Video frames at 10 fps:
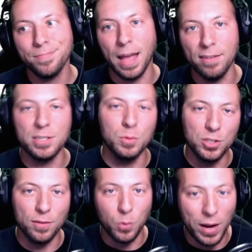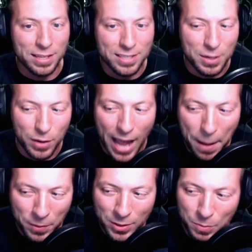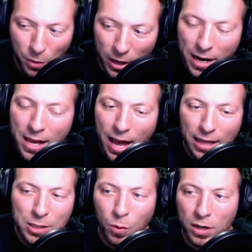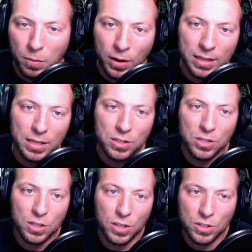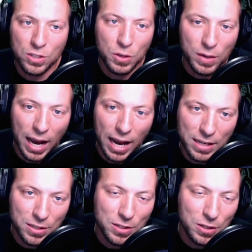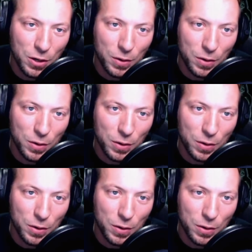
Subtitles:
Obviously, we'll still have to wait and see what happens, but at least wanted to bring this to you guys,